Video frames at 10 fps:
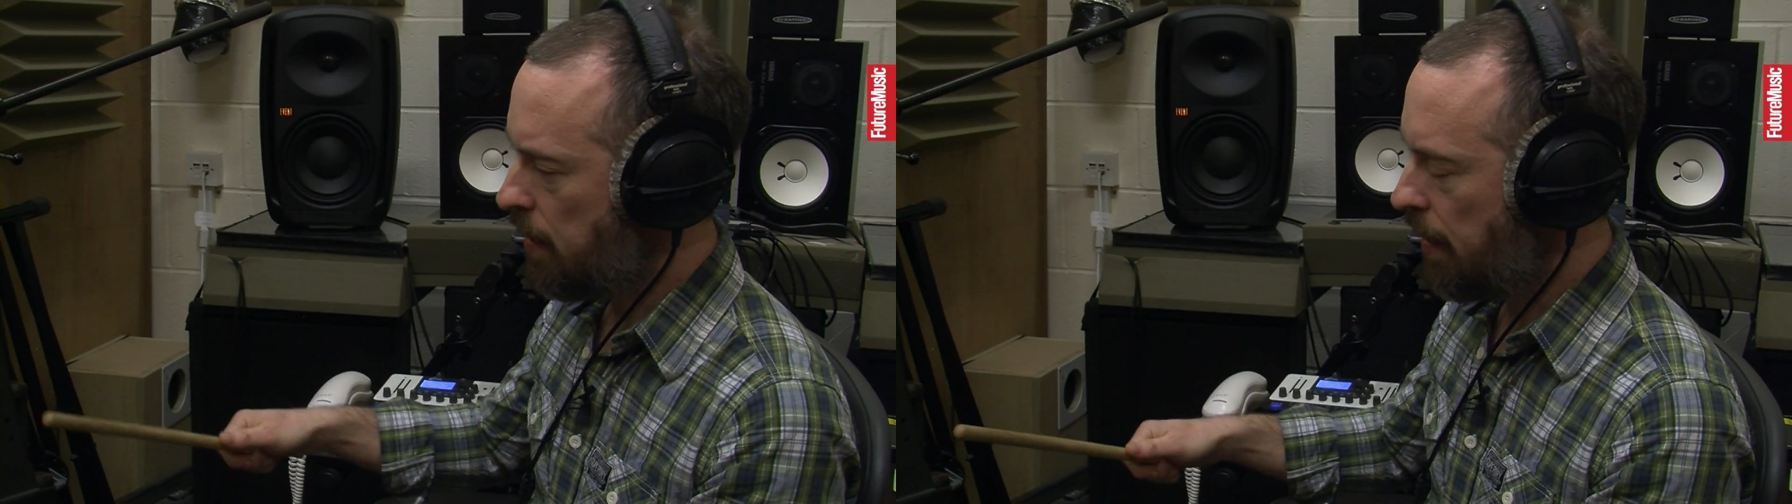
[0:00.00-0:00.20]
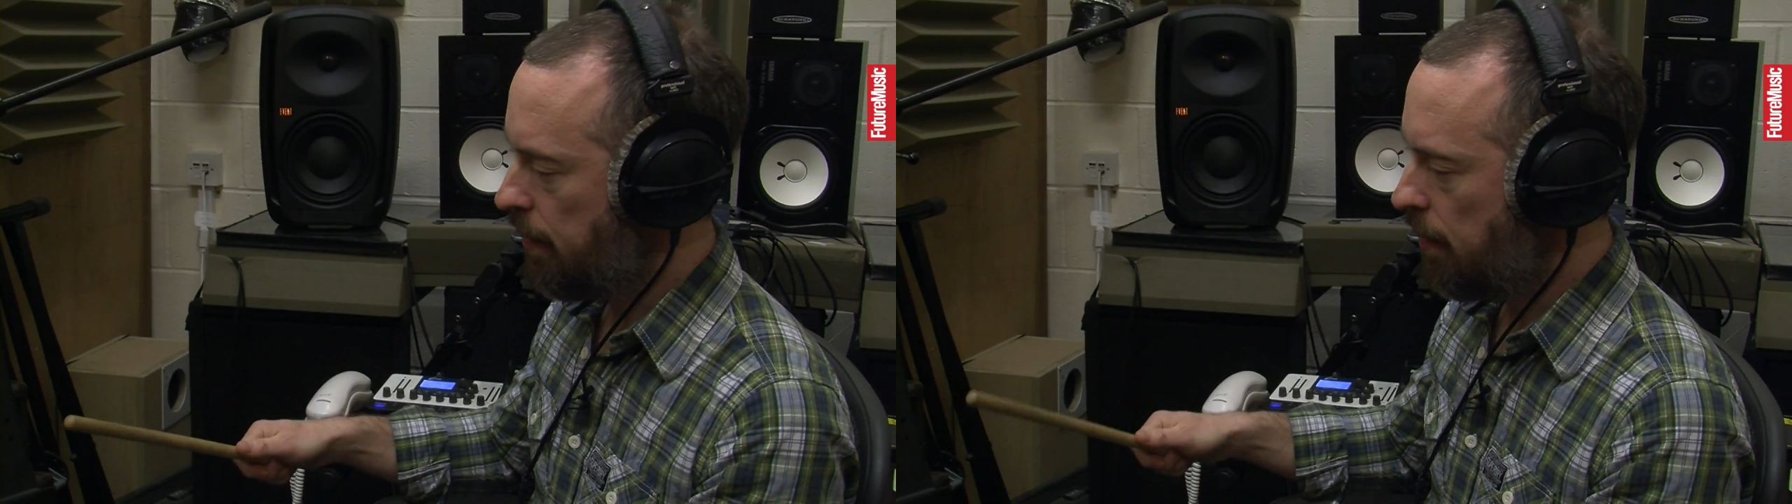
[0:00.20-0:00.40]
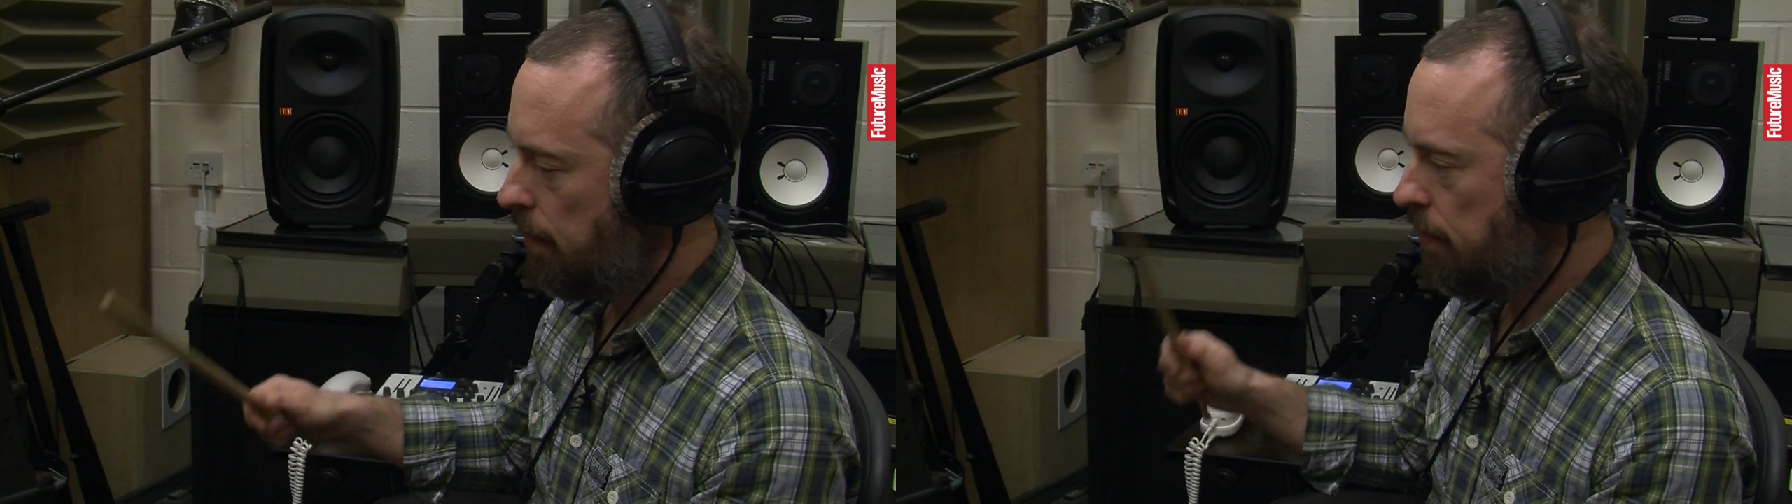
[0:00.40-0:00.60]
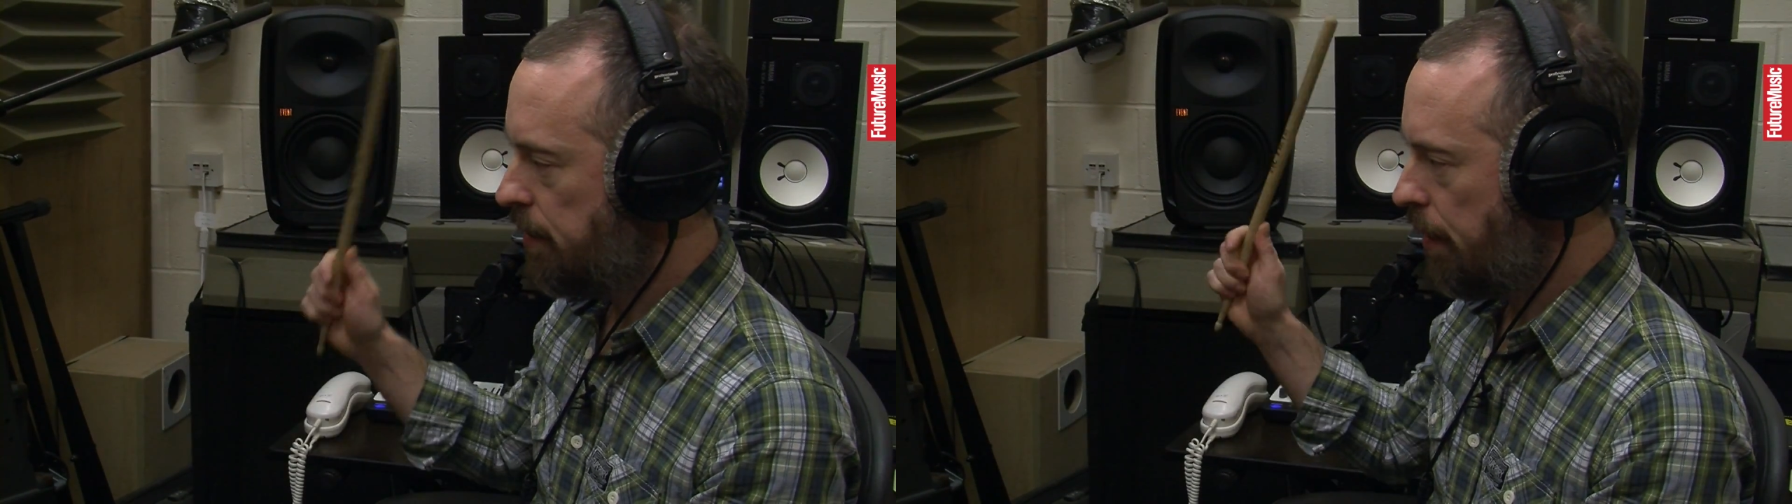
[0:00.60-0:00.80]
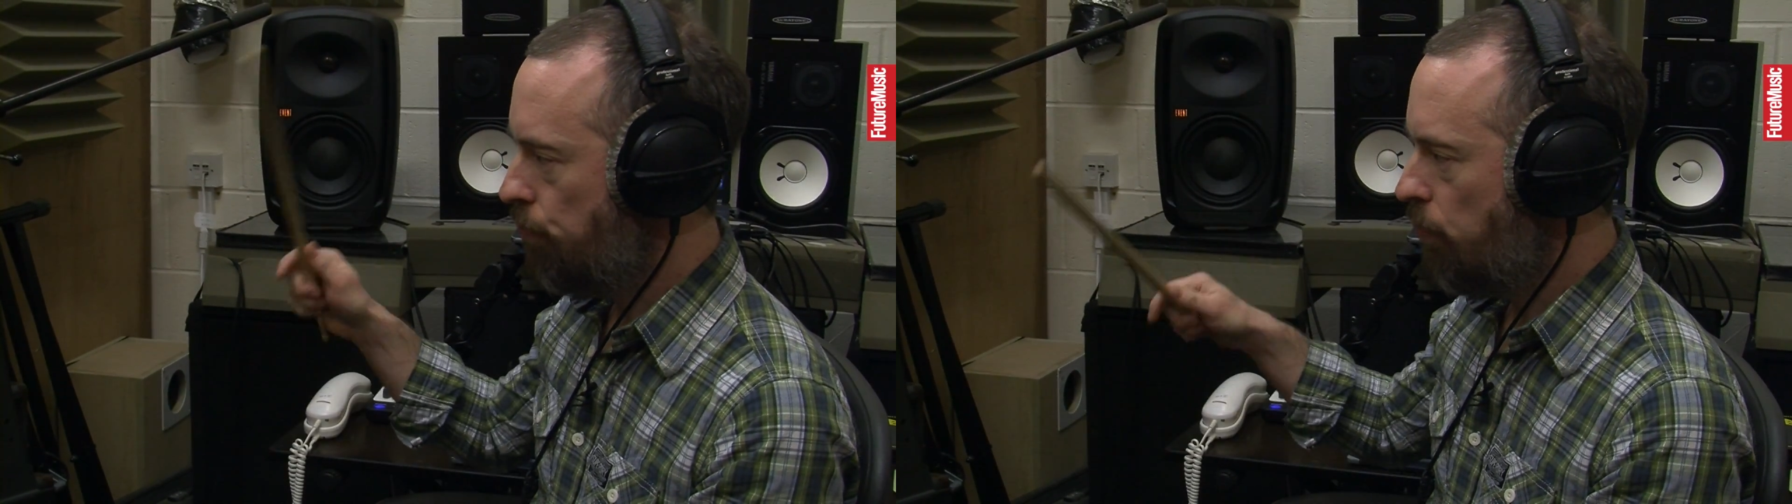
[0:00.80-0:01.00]
letting the
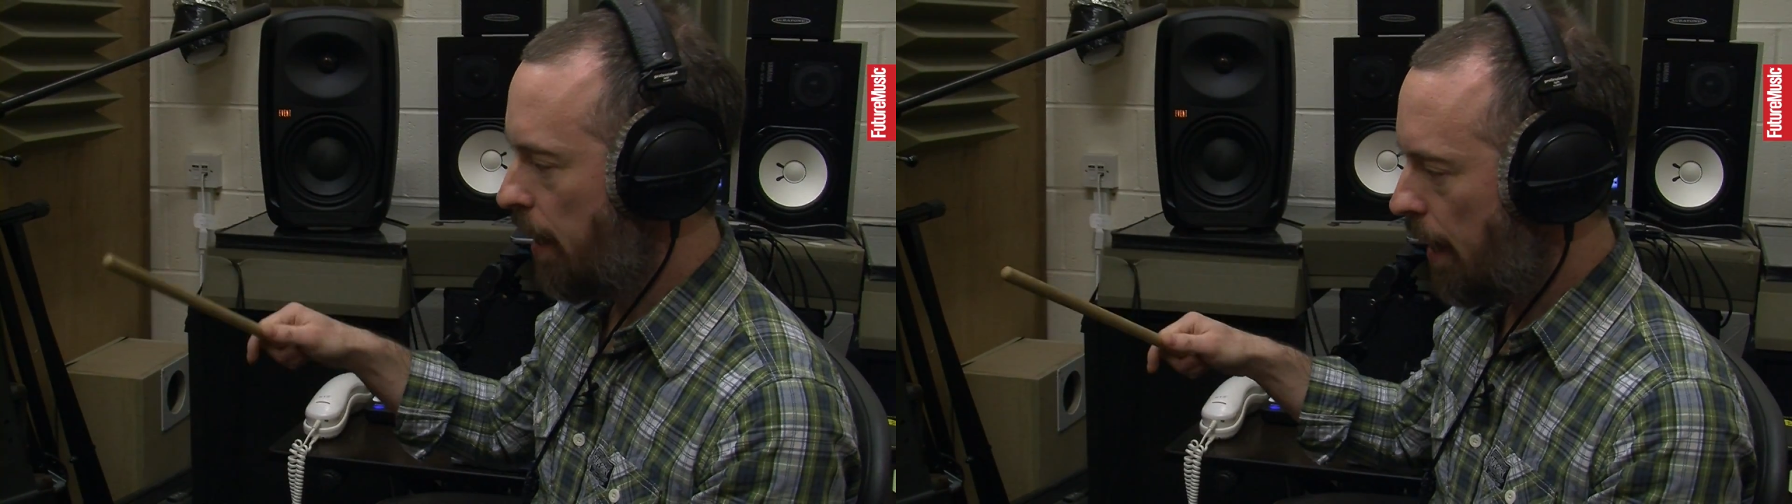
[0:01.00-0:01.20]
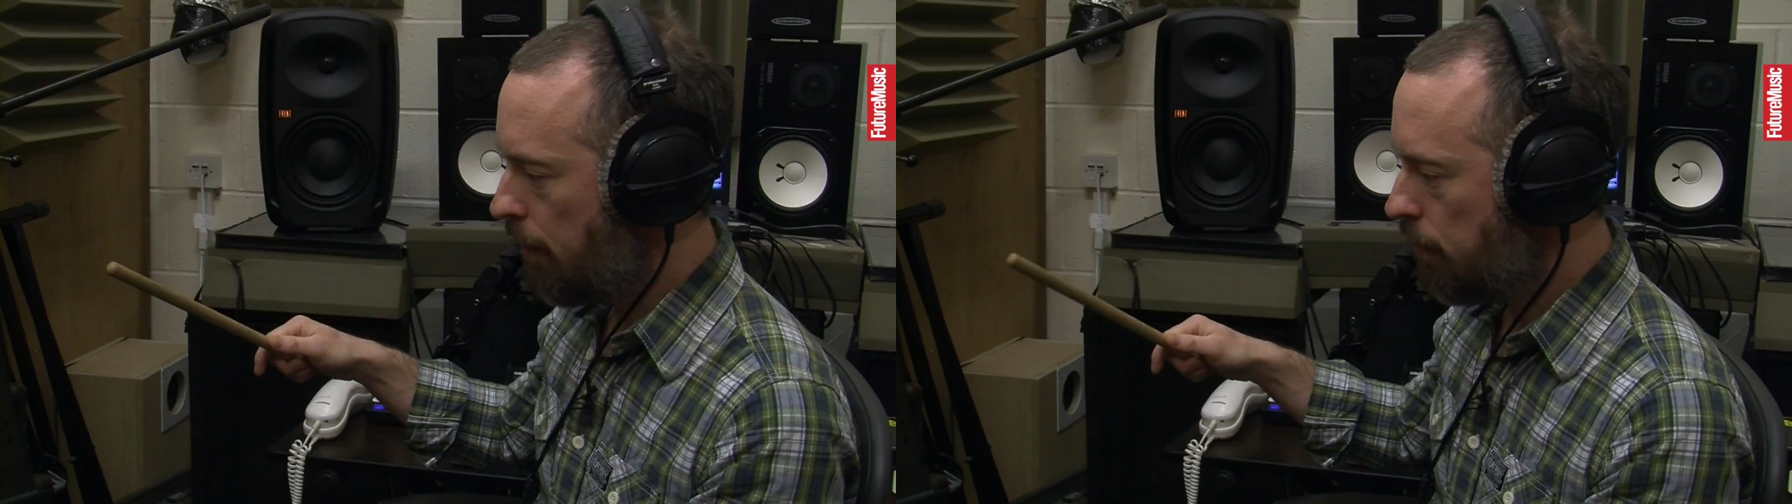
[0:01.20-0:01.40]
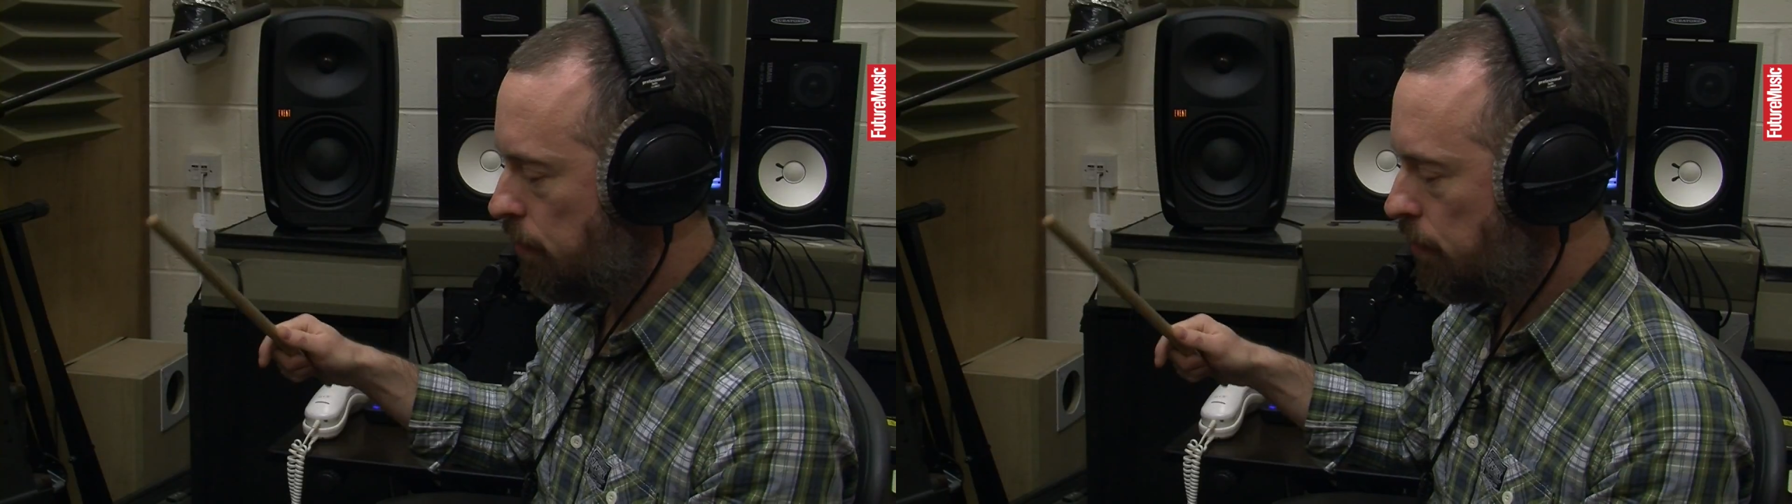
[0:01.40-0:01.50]
sound ring out,